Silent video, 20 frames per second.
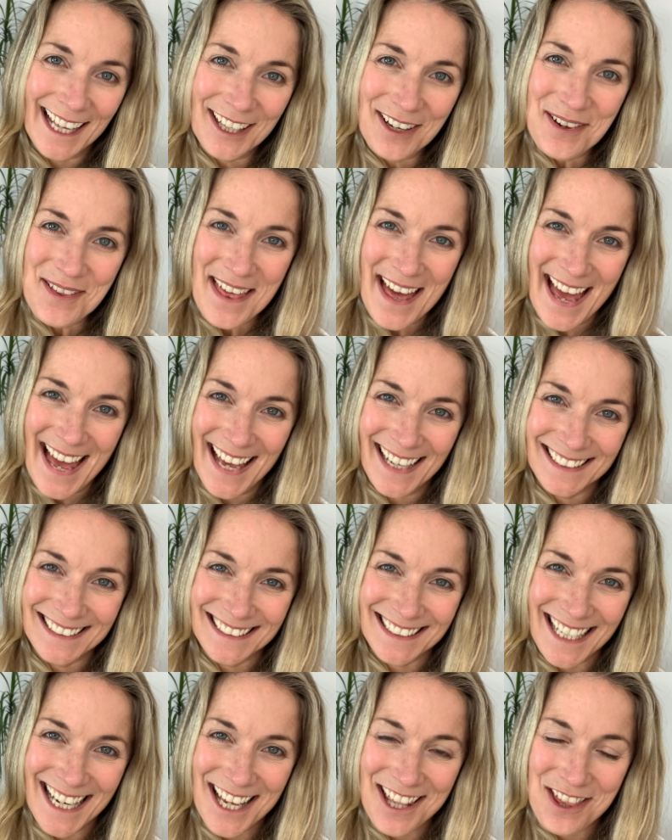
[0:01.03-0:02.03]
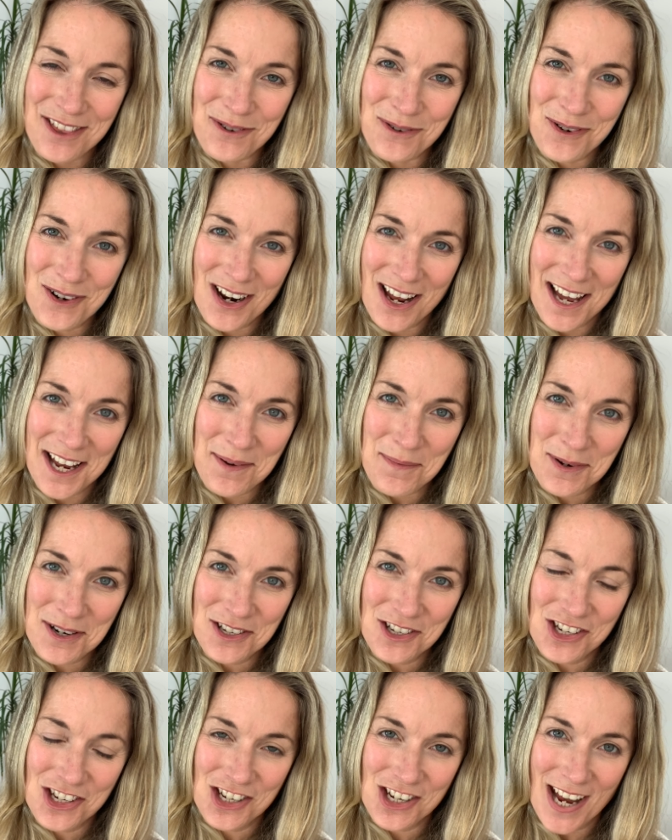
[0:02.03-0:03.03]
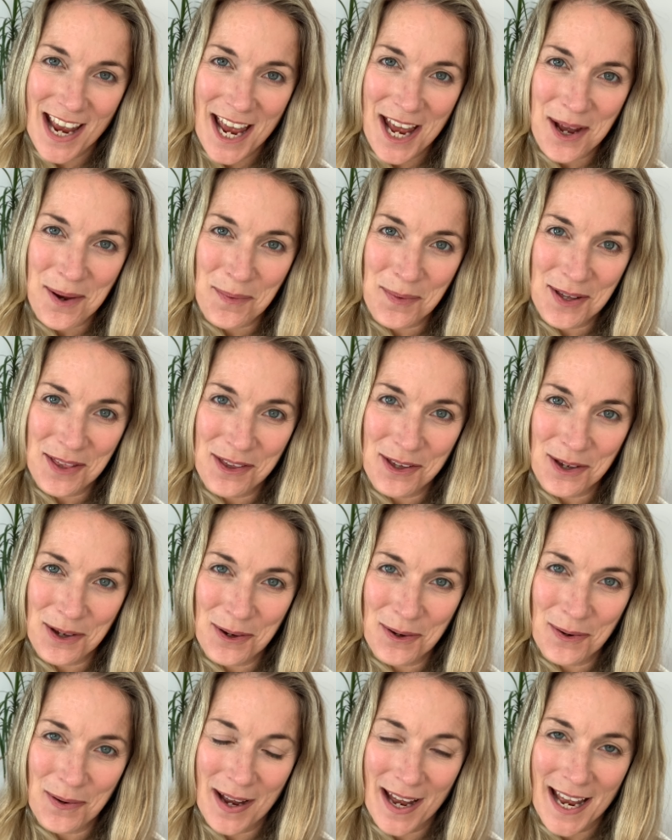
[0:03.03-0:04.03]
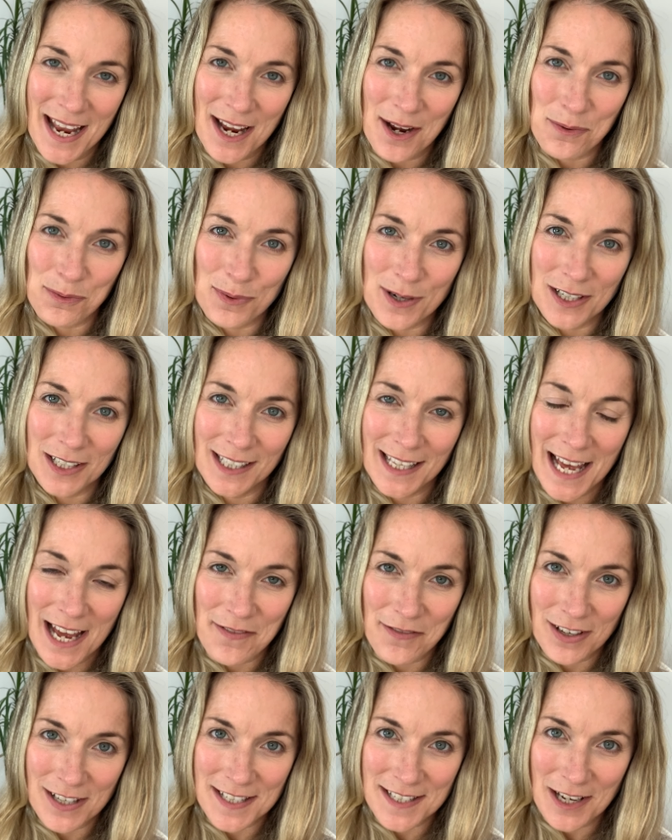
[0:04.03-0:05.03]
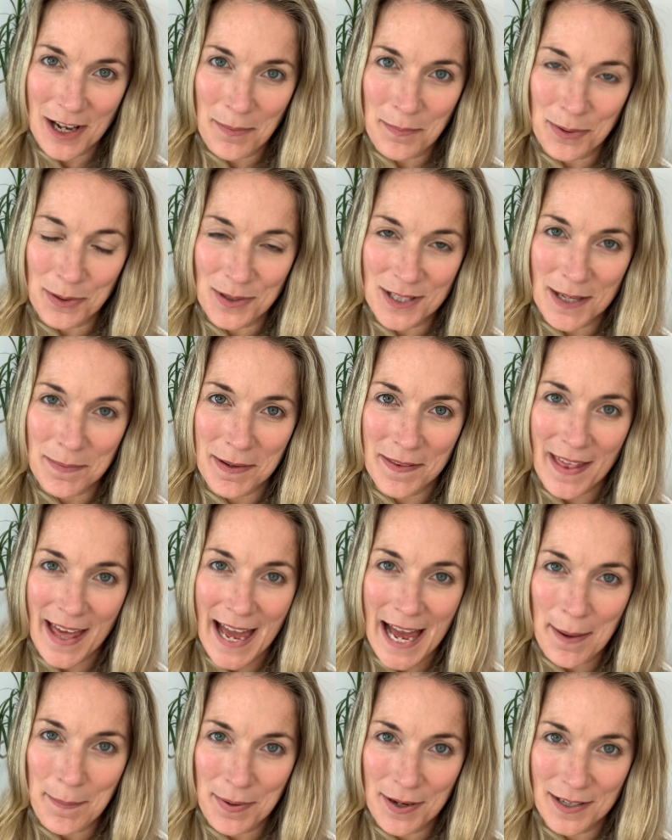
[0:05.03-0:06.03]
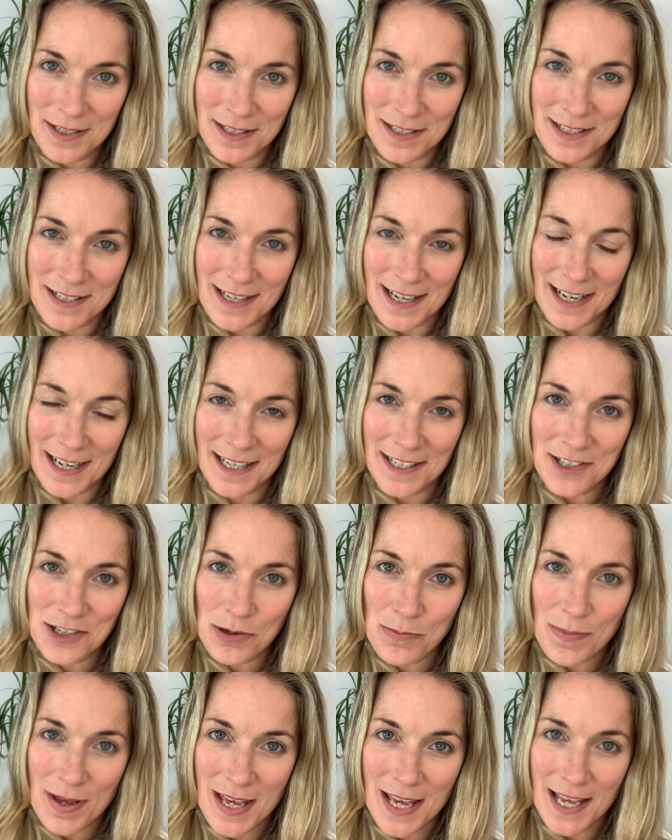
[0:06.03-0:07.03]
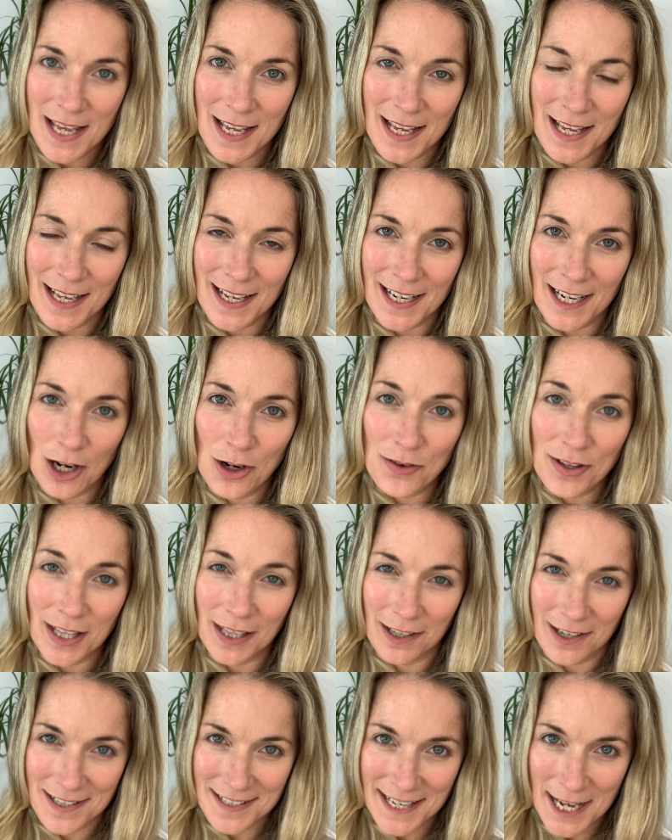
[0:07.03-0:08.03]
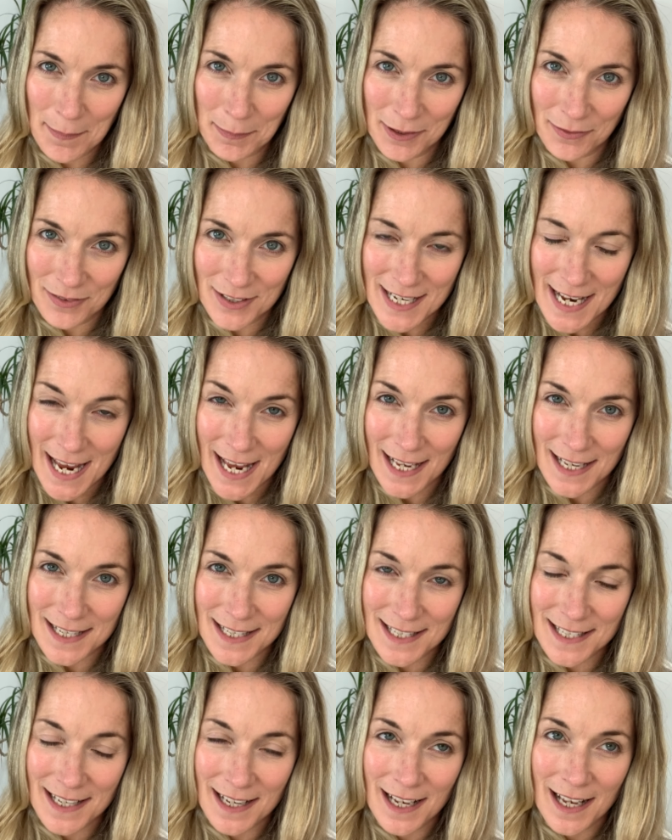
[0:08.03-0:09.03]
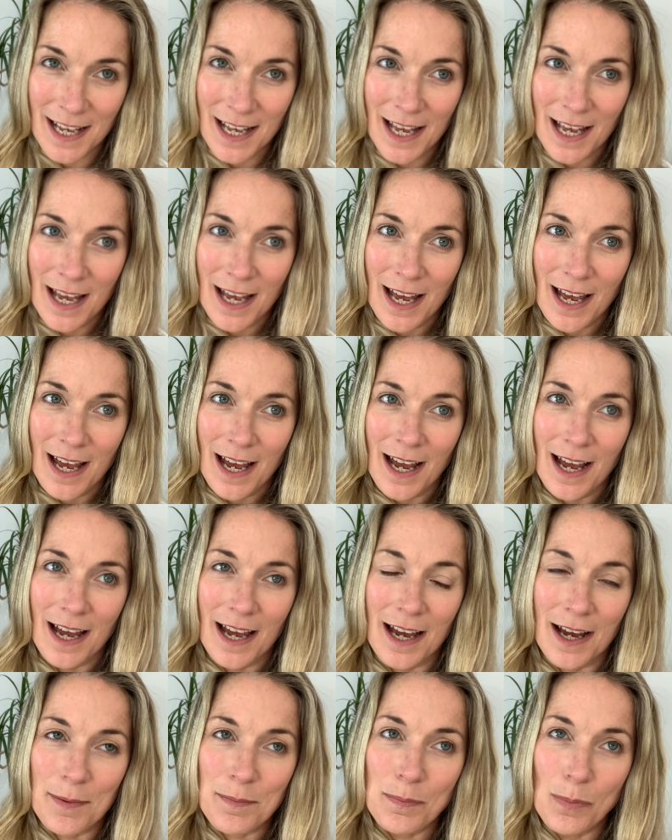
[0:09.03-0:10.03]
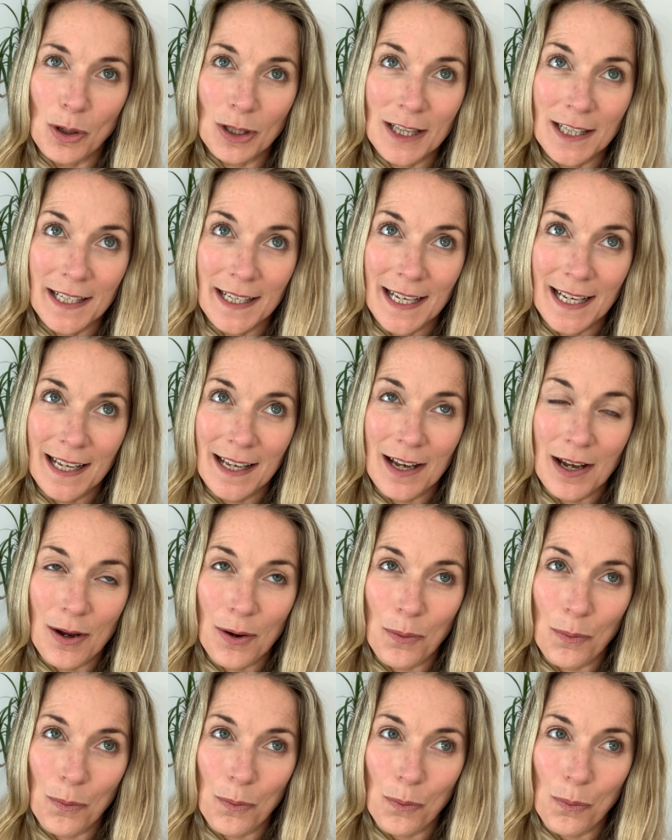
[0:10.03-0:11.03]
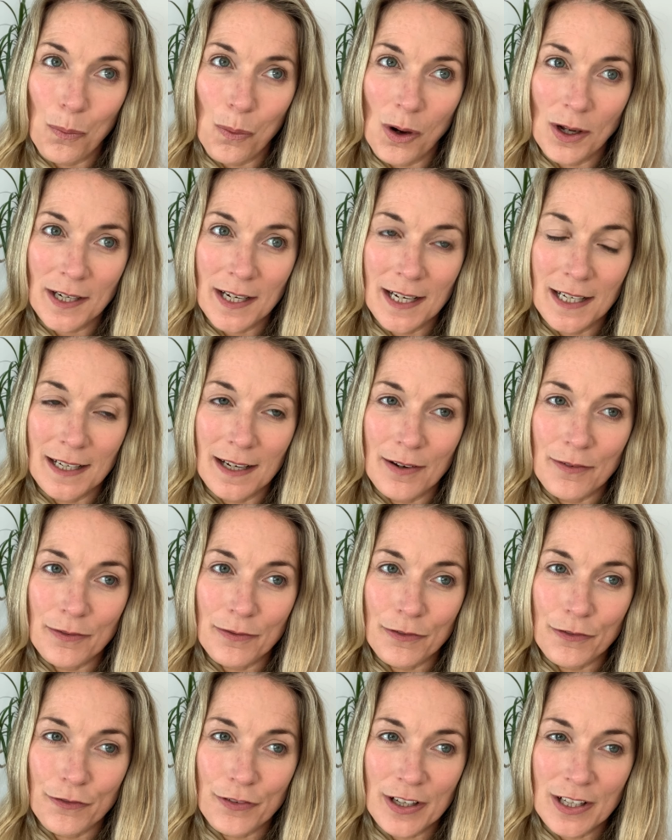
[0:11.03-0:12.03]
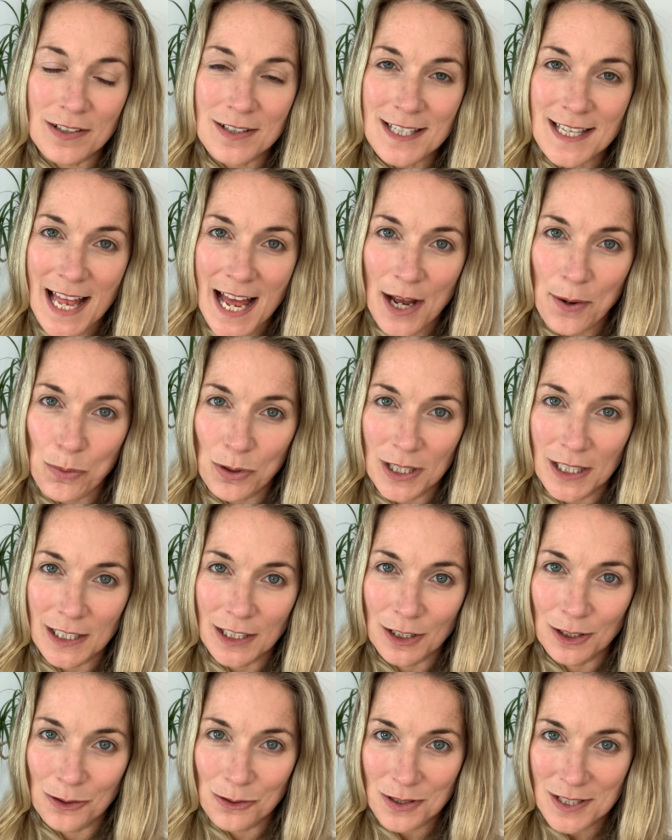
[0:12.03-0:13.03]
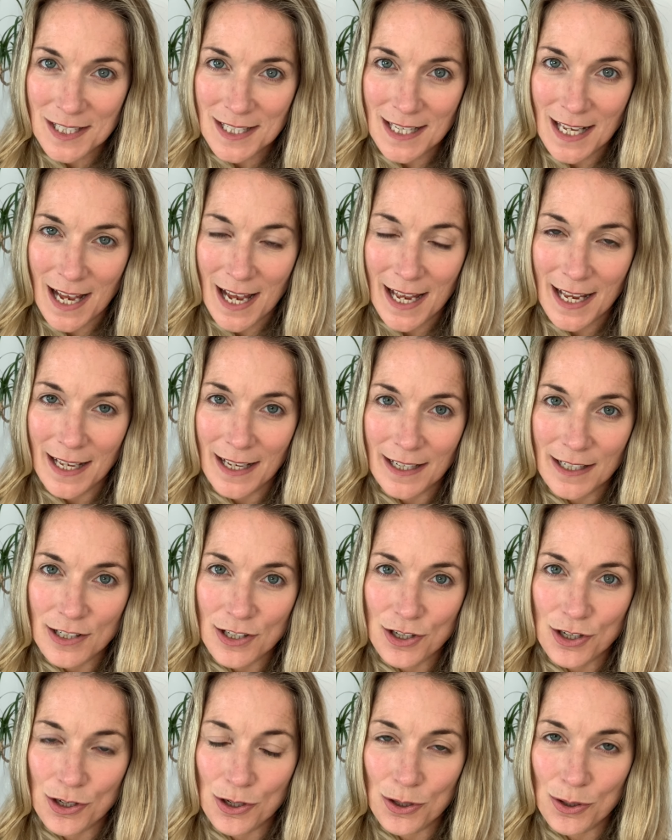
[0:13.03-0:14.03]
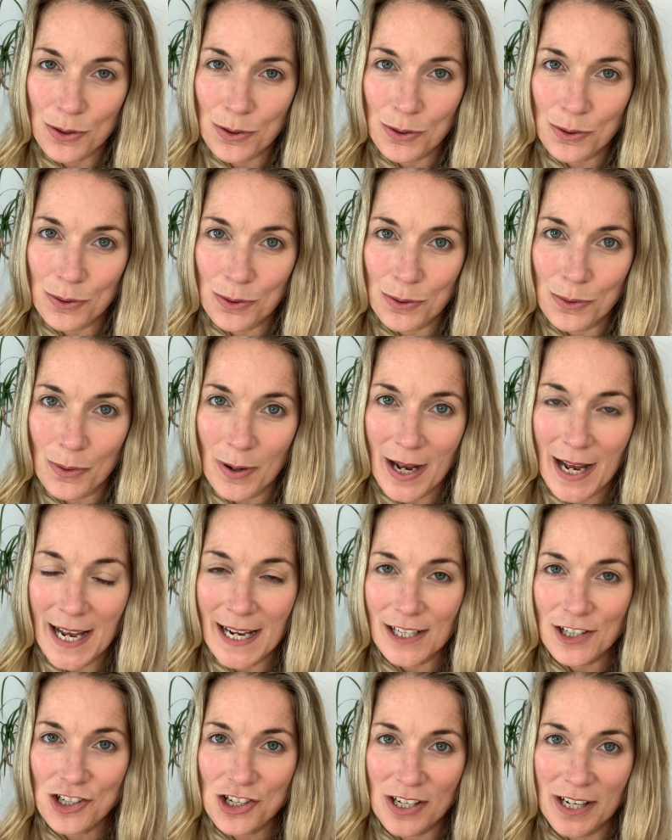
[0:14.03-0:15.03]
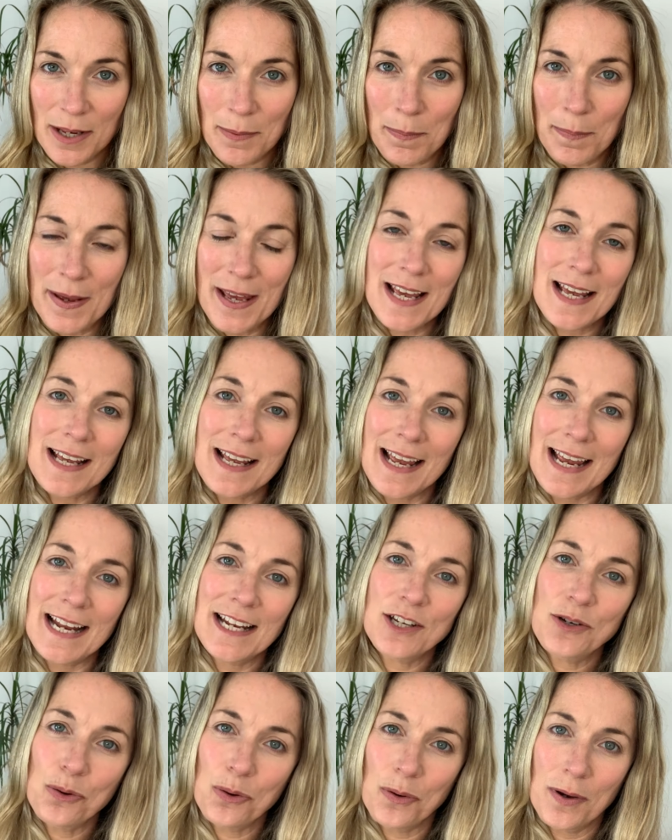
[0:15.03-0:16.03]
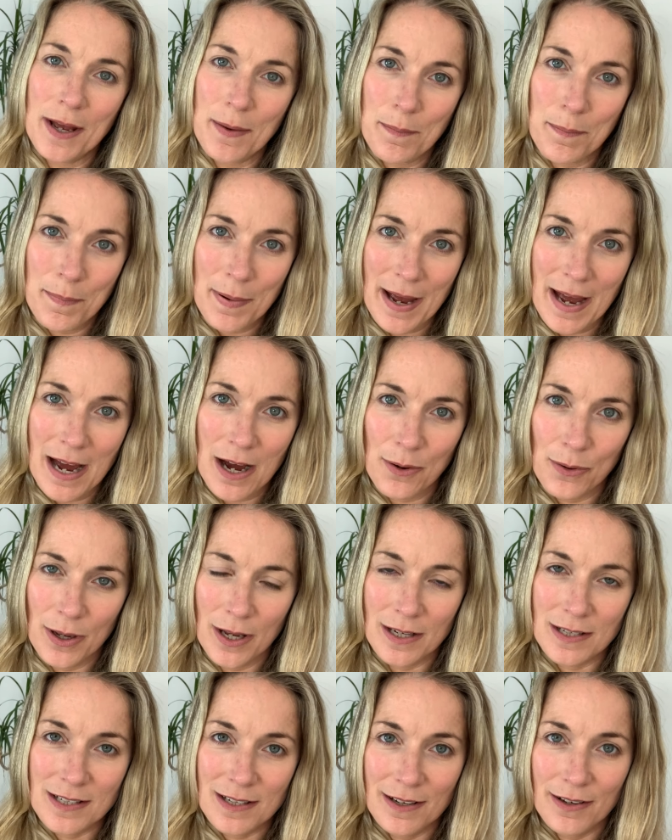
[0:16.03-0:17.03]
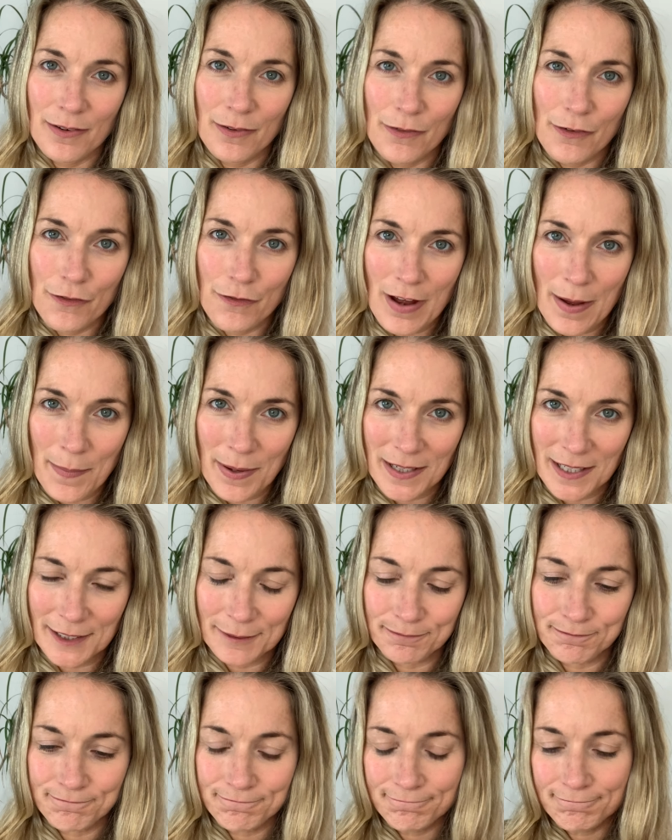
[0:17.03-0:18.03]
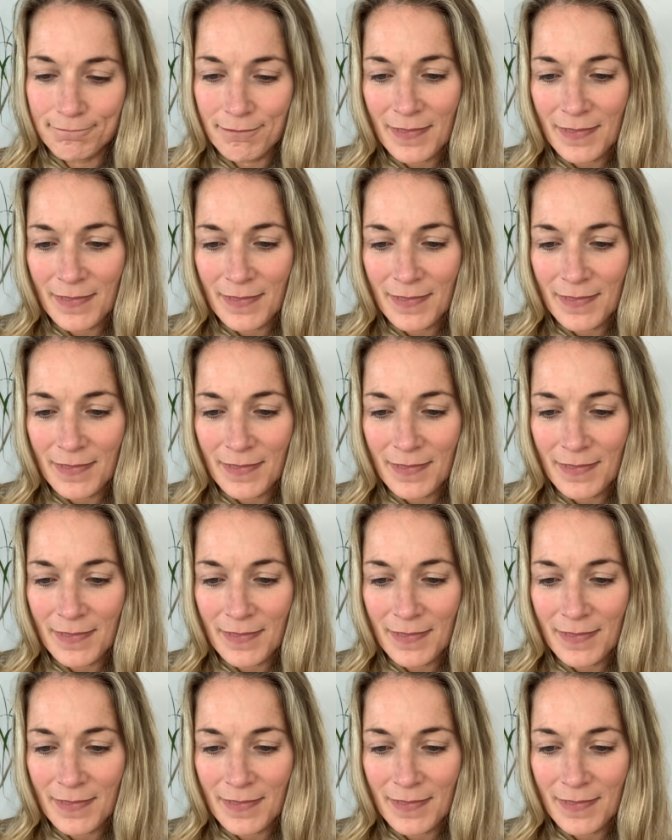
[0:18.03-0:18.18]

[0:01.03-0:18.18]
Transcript: Hello there. I thought I would share with you a real life example, something that happened uh, to me over the last couple of days, uh, modeling what it feels like, what it looks like to actually be in your empowered feminine.